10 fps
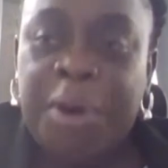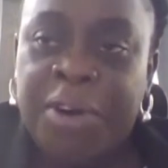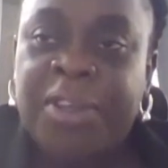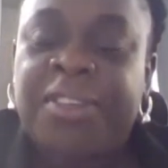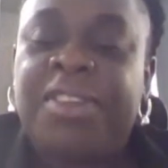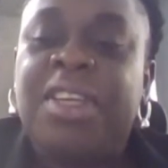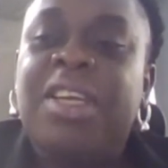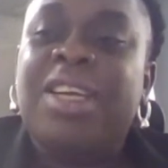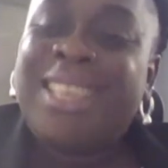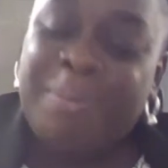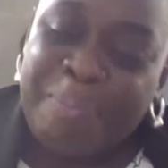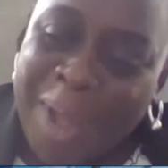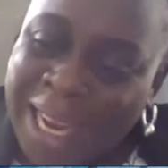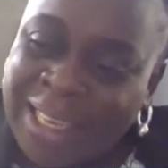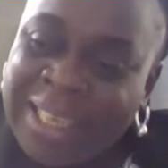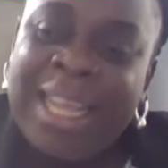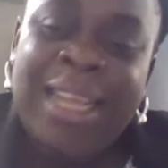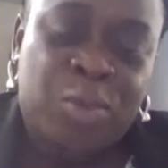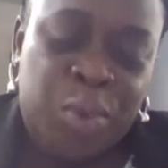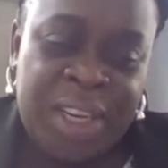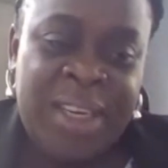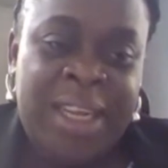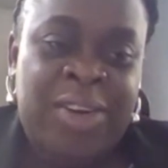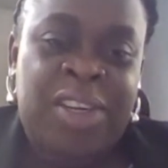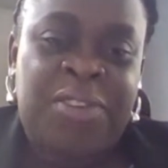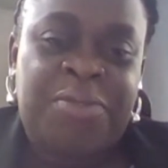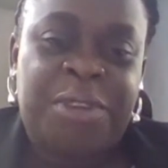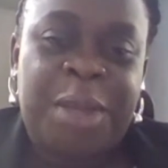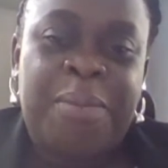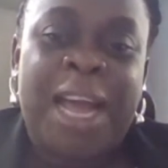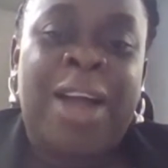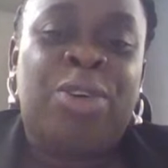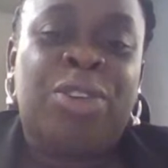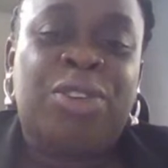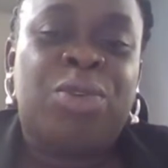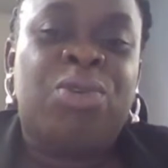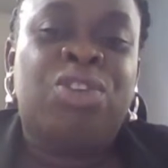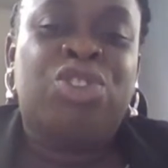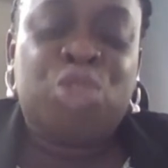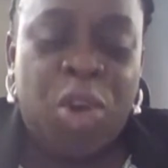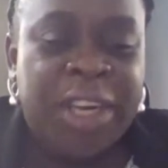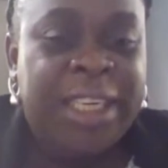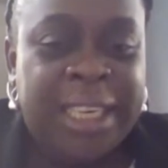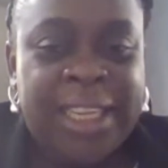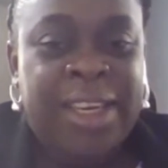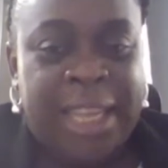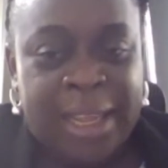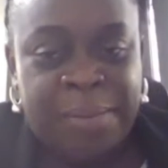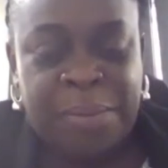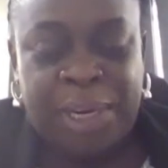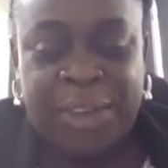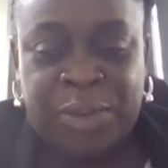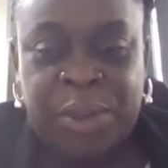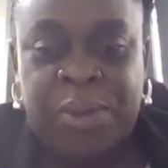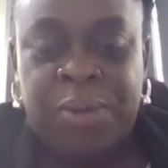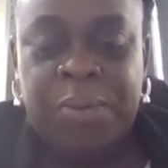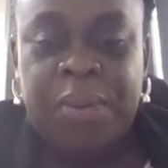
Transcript: but the partners within that audit firm are also jointly liable as well.